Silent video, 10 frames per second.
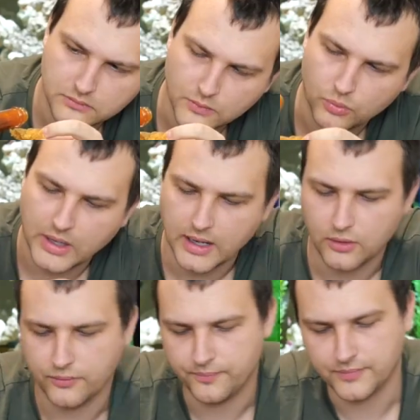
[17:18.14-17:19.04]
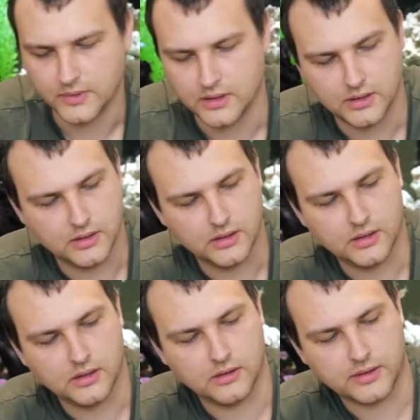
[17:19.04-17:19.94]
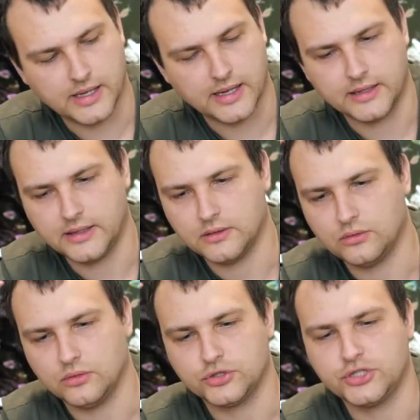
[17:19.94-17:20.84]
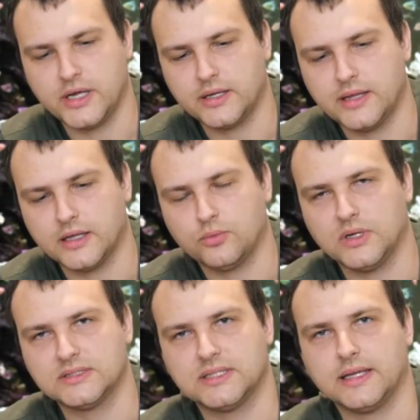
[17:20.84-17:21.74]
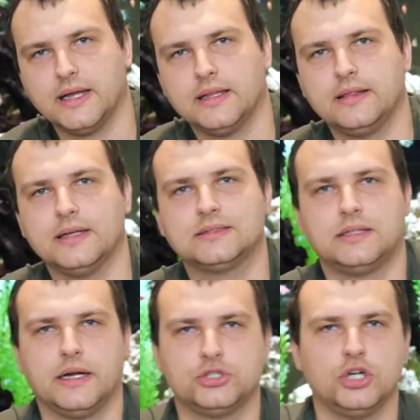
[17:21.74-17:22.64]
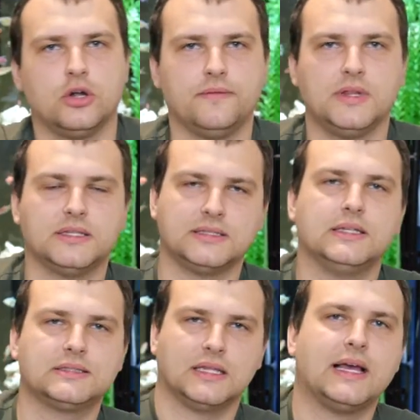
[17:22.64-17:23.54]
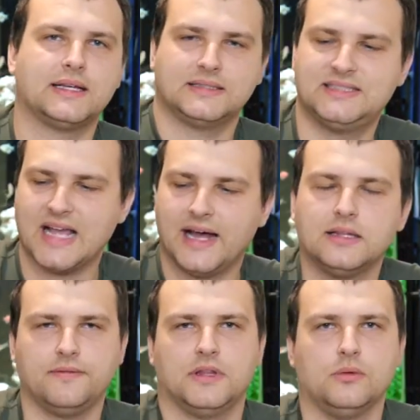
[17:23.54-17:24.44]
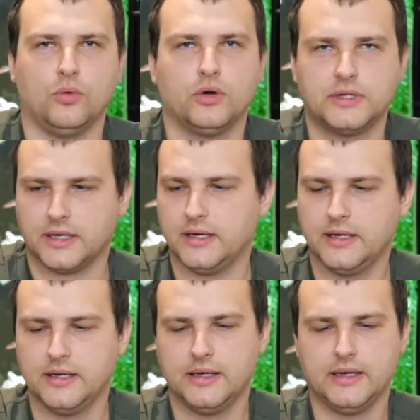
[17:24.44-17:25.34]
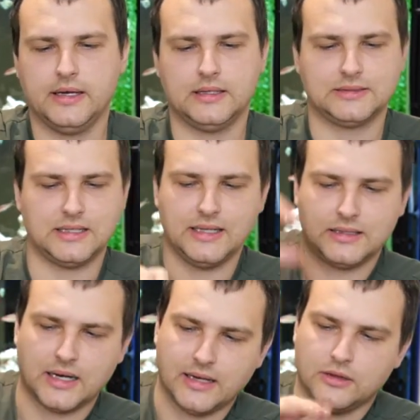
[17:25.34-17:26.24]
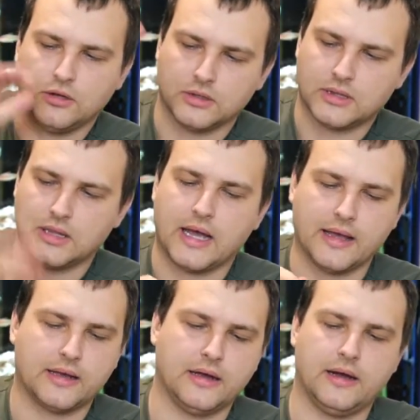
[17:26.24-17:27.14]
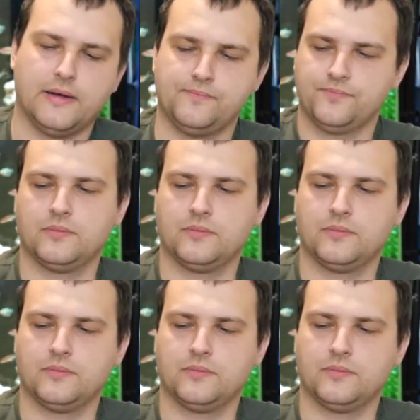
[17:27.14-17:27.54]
Wow. Okay, I need to shake that once again. The structure of this, it's like sand with water. It is literally not like a